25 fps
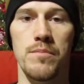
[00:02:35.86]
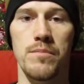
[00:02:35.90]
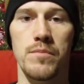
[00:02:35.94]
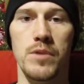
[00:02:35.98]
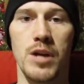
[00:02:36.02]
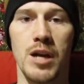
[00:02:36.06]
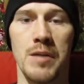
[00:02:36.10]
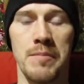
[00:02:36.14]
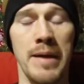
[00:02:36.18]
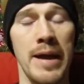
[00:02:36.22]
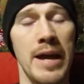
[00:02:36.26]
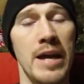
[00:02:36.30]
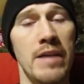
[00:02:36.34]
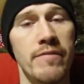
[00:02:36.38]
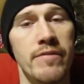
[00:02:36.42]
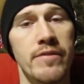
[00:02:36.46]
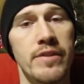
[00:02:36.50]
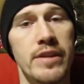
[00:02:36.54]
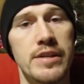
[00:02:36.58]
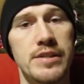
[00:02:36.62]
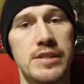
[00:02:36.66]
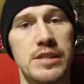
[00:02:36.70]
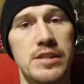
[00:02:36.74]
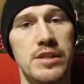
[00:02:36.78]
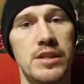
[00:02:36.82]
command for
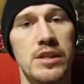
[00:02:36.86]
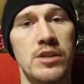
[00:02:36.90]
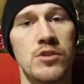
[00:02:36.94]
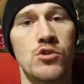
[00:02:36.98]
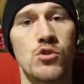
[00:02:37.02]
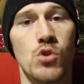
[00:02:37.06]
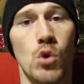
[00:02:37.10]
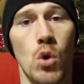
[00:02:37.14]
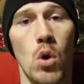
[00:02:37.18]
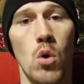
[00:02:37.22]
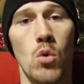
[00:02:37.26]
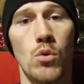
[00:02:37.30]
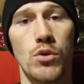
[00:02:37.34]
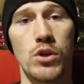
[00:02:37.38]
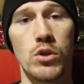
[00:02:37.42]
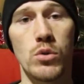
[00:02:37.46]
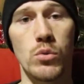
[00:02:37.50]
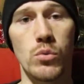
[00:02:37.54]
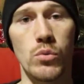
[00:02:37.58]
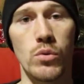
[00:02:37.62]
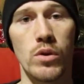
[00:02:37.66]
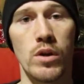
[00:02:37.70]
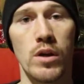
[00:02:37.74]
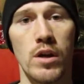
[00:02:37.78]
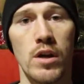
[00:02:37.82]
this is Control
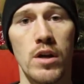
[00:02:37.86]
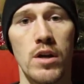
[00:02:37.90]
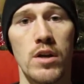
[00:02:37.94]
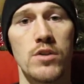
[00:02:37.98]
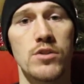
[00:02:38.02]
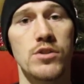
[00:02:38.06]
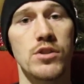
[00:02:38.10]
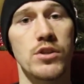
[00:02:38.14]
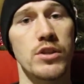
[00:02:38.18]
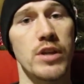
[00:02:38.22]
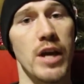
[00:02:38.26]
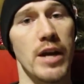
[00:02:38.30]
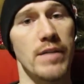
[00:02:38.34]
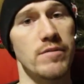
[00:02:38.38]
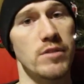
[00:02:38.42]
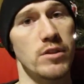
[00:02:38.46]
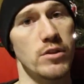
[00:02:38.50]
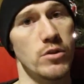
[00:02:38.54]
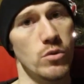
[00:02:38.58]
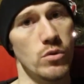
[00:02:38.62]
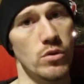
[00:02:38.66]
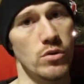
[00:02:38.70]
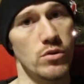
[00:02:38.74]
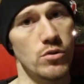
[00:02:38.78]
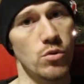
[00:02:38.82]
U. So you have to
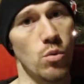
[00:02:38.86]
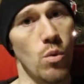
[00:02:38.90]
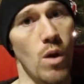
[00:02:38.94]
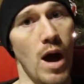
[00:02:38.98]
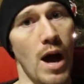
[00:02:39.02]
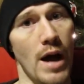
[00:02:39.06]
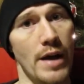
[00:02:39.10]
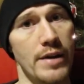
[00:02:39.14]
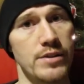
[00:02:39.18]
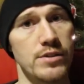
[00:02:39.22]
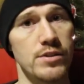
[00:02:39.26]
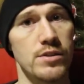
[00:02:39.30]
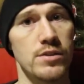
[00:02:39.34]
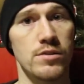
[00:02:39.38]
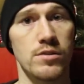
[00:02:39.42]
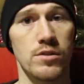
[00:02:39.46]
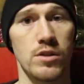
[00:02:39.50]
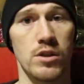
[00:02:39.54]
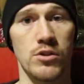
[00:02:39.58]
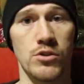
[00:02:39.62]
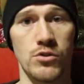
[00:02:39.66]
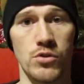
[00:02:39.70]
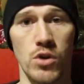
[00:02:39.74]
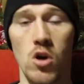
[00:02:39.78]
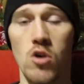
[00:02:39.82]
do it twice.
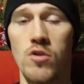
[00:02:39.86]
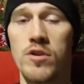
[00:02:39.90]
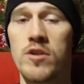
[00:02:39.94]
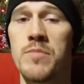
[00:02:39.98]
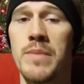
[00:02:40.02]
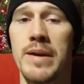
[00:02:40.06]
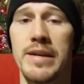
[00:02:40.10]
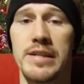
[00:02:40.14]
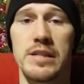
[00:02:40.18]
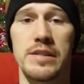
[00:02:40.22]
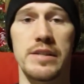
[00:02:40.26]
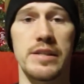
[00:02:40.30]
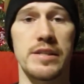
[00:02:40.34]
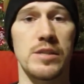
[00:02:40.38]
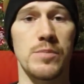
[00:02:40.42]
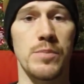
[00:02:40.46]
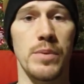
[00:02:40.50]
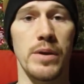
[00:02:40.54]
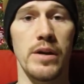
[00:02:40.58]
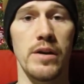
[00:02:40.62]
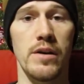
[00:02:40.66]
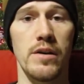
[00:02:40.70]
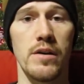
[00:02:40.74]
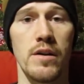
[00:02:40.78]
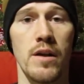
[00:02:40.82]
Control U makes it
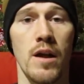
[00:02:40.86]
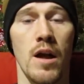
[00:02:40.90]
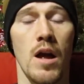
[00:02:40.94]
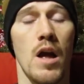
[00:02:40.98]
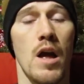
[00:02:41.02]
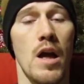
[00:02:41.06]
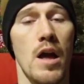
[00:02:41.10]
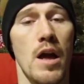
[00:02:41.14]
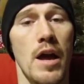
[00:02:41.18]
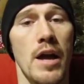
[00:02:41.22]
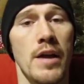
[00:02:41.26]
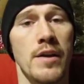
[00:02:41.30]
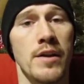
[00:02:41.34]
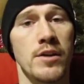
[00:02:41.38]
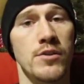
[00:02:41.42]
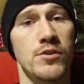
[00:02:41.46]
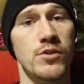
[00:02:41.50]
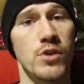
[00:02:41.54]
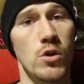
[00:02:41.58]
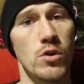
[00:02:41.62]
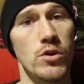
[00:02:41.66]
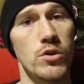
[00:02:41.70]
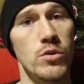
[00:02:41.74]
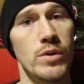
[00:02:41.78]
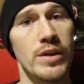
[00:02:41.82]
disappear, and
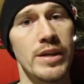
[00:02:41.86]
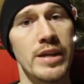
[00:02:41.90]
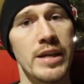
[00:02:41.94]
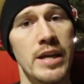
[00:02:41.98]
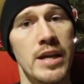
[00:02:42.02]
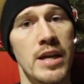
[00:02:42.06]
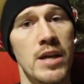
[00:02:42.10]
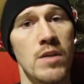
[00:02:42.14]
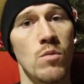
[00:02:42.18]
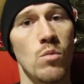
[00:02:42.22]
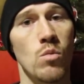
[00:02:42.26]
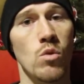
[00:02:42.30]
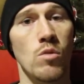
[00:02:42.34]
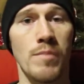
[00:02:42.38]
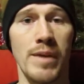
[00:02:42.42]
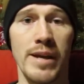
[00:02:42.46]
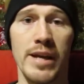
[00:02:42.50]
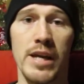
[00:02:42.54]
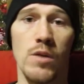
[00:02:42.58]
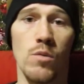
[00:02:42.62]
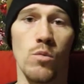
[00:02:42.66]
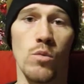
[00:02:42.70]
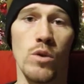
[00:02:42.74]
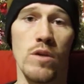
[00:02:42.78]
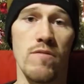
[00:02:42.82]
Control U again will
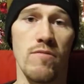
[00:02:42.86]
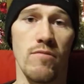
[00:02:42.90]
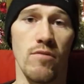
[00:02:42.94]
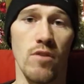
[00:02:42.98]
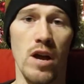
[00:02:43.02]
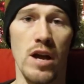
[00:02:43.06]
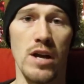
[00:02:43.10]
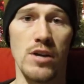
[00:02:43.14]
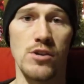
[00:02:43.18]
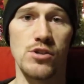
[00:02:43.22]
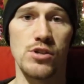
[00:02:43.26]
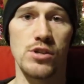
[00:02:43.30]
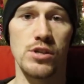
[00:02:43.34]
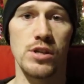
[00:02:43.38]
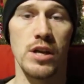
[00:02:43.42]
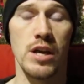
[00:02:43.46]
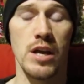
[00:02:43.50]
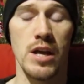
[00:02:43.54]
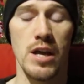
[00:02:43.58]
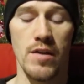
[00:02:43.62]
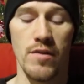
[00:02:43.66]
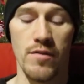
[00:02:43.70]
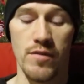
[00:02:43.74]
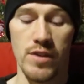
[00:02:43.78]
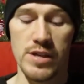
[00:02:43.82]
make it refresh.
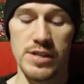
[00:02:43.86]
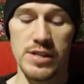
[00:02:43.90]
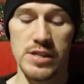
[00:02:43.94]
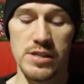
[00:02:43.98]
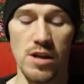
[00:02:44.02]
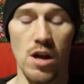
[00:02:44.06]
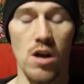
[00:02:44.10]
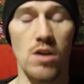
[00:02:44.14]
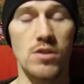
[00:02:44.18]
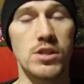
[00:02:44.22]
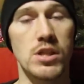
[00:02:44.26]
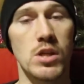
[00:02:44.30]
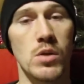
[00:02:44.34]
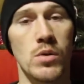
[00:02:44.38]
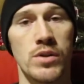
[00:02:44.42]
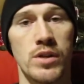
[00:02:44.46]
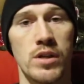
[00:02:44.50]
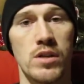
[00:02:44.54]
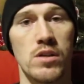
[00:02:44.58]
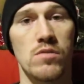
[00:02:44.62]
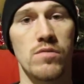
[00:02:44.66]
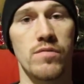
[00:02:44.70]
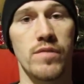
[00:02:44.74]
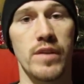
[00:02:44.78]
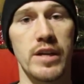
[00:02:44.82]
This is also
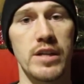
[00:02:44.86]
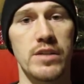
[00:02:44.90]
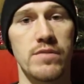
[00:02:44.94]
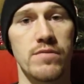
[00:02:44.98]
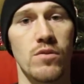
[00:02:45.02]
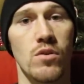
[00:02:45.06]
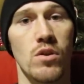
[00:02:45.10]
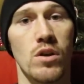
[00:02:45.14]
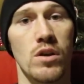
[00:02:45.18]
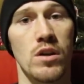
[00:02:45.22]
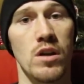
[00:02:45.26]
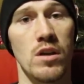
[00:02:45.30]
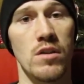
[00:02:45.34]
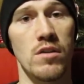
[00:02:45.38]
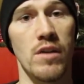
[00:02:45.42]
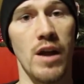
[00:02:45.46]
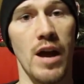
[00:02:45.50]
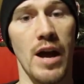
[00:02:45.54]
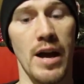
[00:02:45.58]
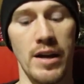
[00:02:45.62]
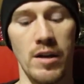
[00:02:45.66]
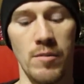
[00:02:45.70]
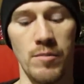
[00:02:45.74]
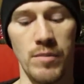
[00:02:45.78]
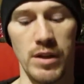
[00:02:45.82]
another fix for another
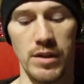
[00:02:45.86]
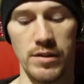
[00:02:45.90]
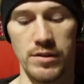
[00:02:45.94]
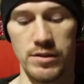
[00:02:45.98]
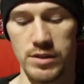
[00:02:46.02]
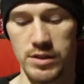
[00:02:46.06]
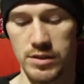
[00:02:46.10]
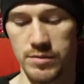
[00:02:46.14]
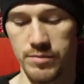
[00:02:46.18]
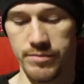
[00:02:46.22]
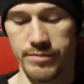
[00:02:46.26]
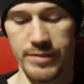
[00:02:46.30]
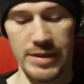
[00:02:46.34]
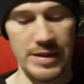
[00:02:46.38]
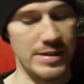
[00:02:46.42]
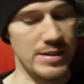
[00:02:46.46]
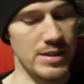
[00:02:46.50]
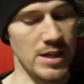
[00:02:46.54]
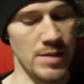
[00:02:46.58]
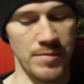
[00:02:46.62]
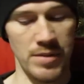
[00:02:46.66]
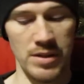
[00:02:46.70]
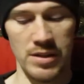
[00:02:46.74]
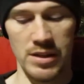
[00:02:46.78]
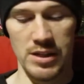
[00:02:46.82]
item that's
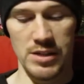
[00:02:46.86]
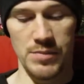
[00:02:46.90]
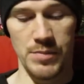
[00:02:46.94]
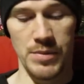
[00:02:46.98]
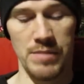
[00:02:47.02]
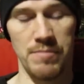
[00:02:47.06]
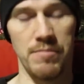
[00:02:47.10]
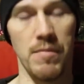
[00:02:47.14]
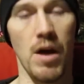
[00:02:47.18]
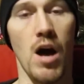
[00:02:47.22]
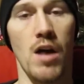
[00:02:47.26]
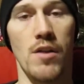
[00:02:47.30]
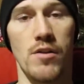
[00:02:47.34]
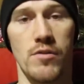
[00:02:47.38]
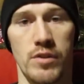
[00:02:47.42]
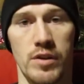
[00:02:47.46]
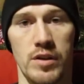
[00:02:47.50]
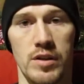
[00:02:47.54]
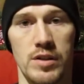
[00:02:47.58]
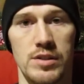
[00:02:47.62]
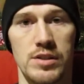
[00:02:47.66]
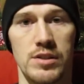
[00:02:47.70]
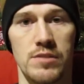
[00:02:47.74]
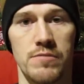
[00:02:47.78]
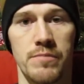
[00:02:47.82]
something that's been bothering
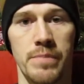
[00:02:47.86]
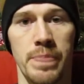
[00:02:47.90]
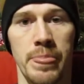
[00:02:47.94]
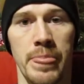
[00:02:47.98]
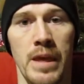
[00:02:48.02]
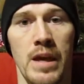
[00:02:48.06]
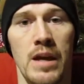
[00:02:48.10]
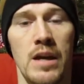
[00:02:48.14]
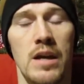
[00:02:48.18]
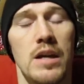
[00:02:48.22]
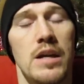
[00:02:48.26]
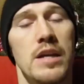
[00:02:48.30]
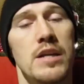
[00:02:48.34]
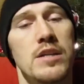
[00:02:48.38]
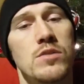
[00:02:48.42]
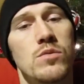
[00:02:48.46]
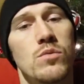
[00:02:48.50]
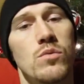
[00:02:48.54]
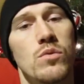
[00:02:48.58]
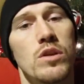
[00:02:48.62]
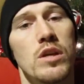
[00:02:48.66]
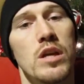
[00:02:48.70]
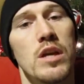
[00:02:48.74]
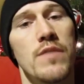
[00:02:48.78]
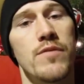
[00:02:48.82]
us. Is
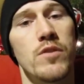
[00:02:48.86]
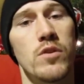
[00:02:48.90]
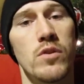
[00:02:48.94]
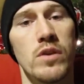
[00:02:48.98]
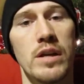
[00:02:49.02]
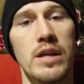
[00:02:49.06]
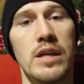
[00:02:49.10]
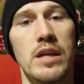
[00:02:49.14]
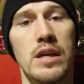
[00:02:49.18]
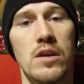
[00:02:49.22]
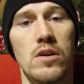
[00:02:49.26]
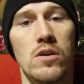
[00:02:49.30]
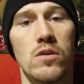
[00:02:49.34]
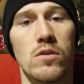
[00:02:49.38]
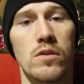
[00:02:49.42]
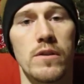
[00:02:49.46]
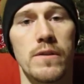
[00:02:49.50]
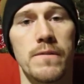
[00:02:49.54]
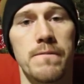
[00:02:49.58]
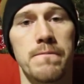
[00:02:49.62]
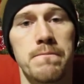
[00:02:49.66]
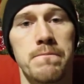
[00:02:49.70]
if you're in a guild